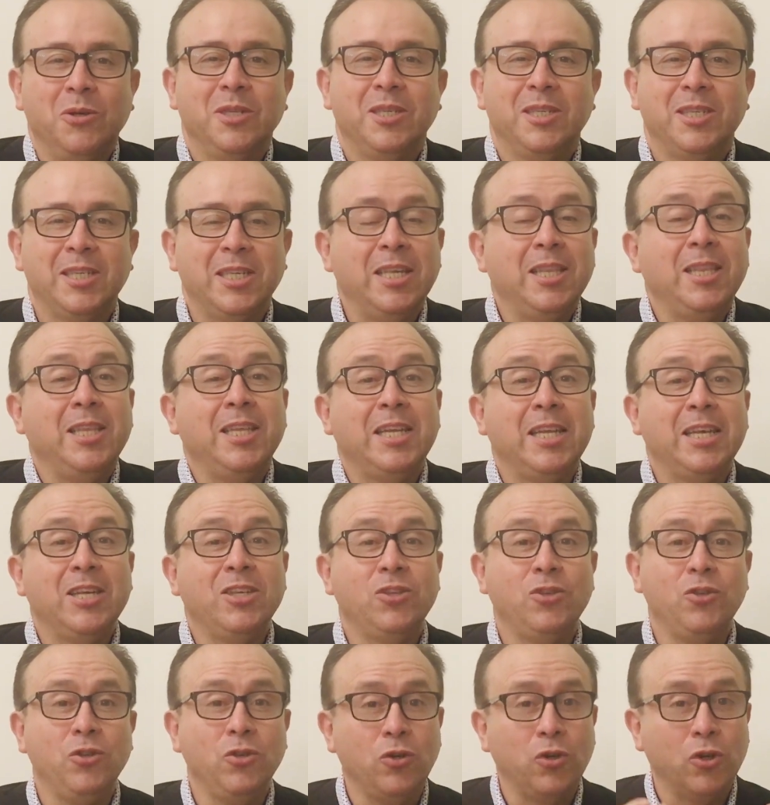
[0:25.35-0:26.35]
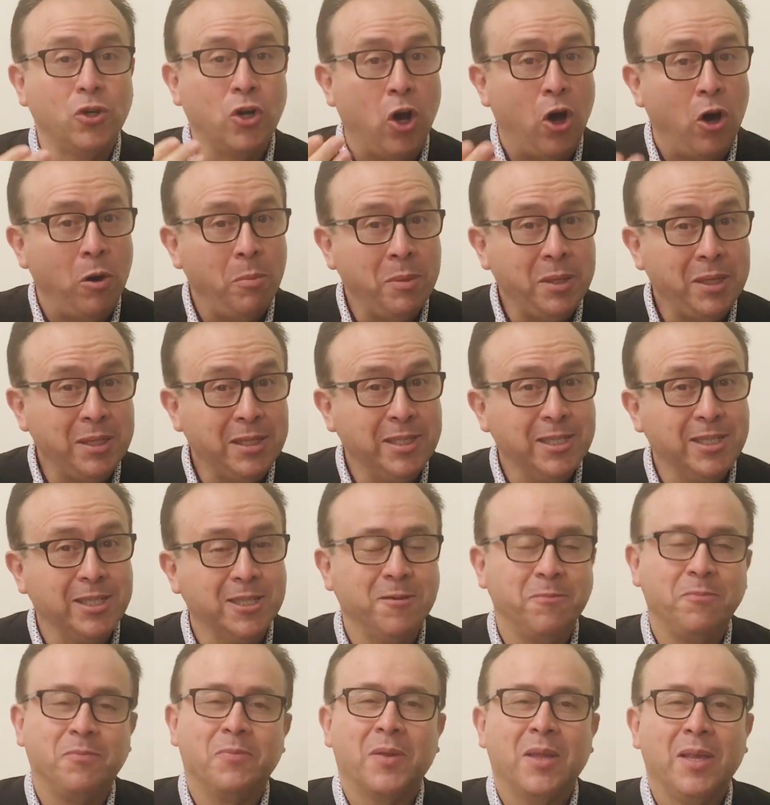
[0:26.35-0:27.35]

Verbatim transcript: sending us your comments